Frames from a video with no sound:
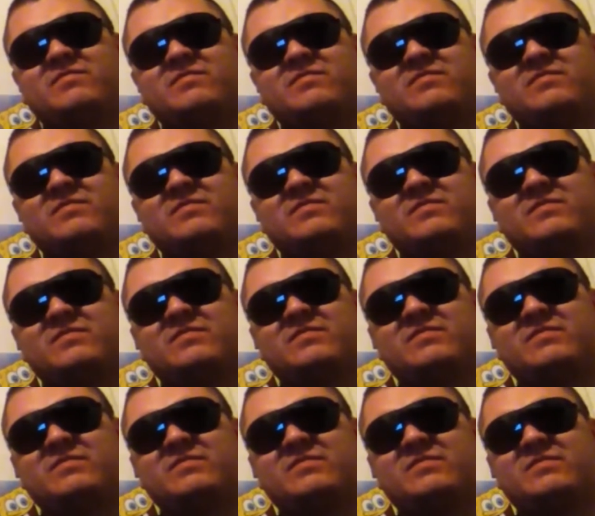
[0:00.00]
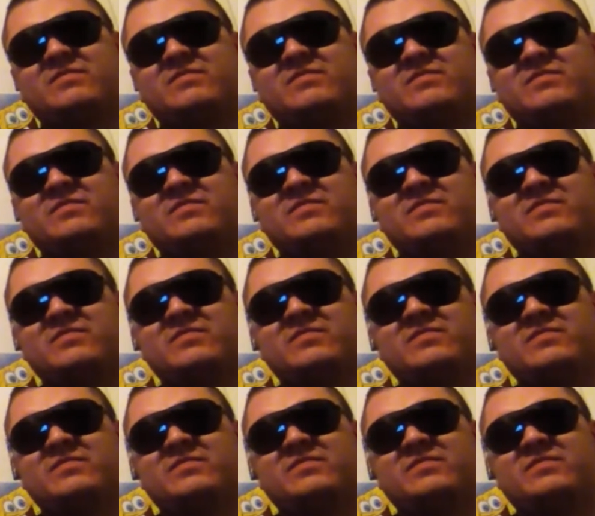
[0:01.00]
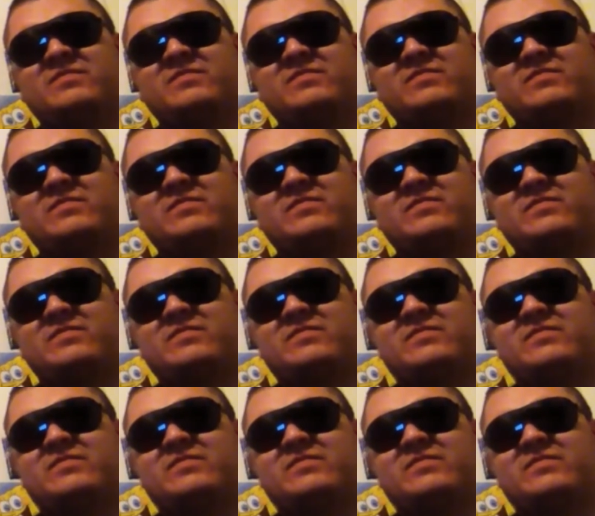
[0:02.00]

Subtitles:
The person shown says nothing.